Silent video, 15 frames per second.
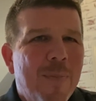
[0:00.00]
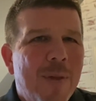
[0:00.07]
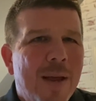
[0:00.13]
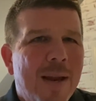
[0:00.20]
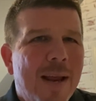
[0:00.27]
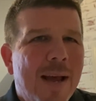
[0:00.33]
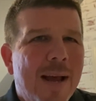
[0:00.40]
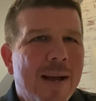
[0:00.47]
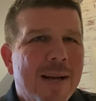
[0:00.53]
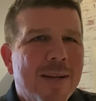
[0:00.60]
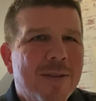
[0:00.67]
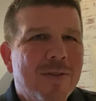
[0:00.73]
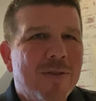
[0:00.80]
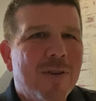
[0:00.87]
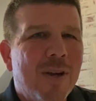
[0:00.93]
that
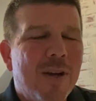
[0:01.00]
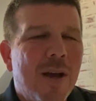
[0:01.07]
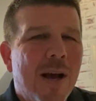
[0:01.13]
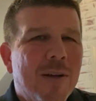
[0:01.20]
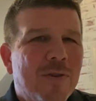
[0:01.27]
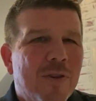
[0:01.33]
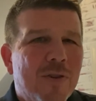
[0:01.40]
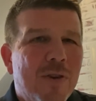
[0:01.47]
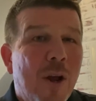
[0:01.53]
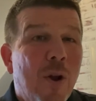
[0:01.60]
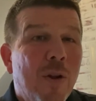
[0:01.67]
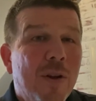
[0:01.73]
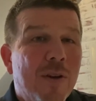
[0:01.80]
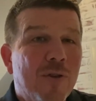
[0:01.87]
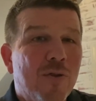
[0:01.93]
has caused us not
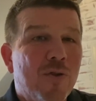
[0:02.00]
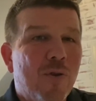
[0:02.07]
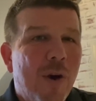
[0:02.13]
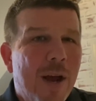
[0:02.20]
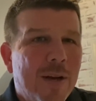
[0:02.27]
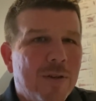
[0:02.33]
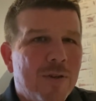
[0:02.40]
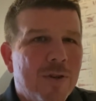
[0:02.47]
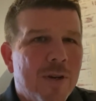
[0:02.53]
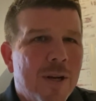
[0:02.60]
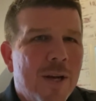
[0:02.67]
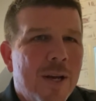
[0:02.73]
only to stretch,